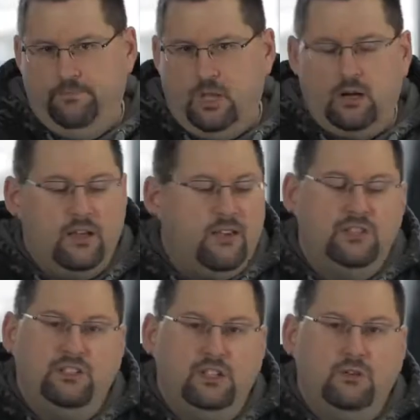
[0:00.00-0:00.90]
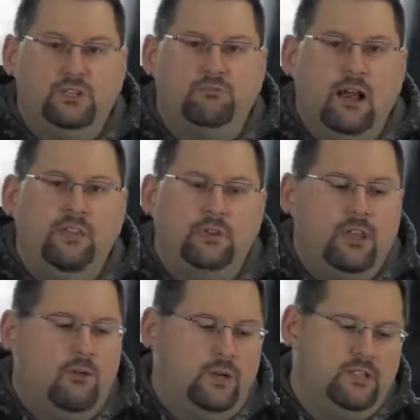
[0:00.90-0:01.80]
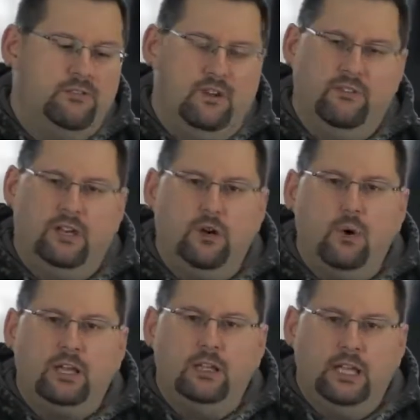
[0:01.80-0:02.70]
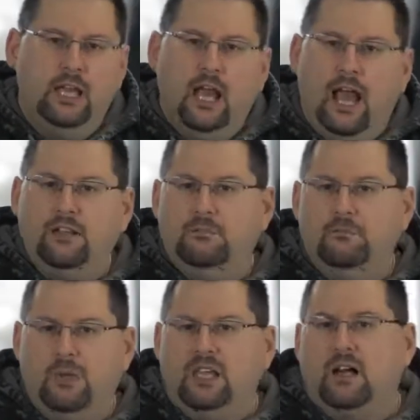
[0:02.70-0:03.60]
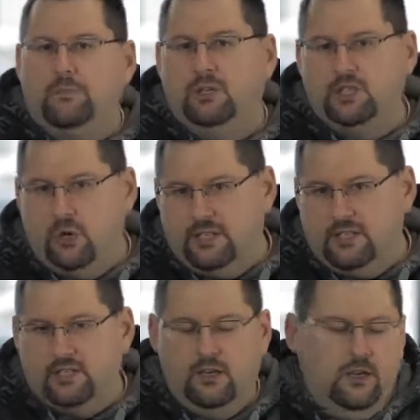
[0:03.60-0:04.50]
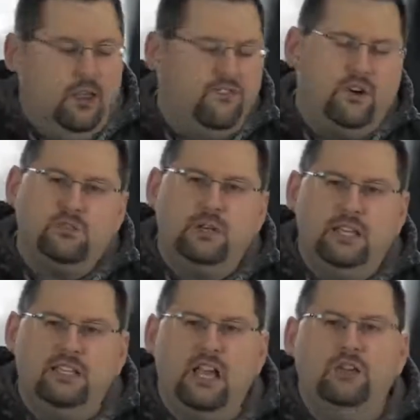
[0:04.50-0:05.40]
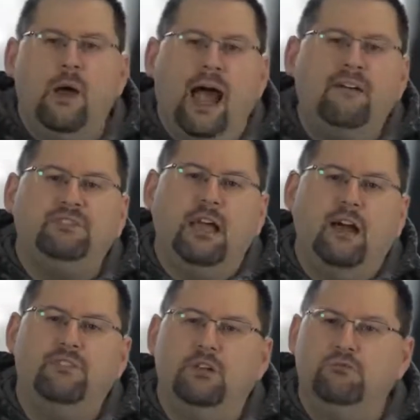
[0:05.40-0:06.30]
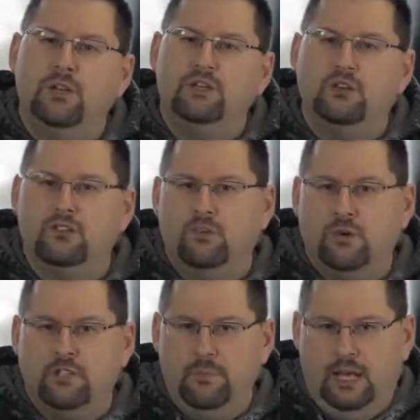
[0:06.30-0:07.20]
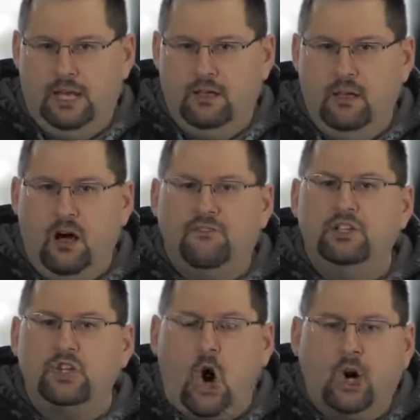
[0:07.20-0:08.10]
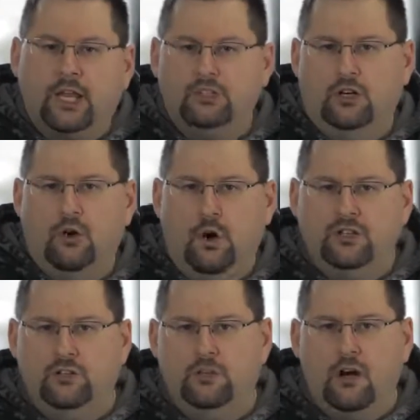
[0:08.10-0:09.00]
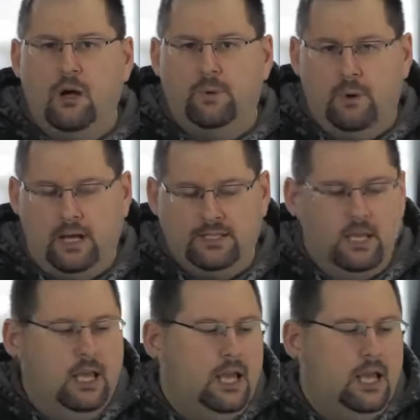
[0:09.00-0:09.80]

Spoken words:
And all you have to do is run through that wizard very, very quickly and make a couple of choices. The first one is you have to have the original source media of the target you're going to compromise.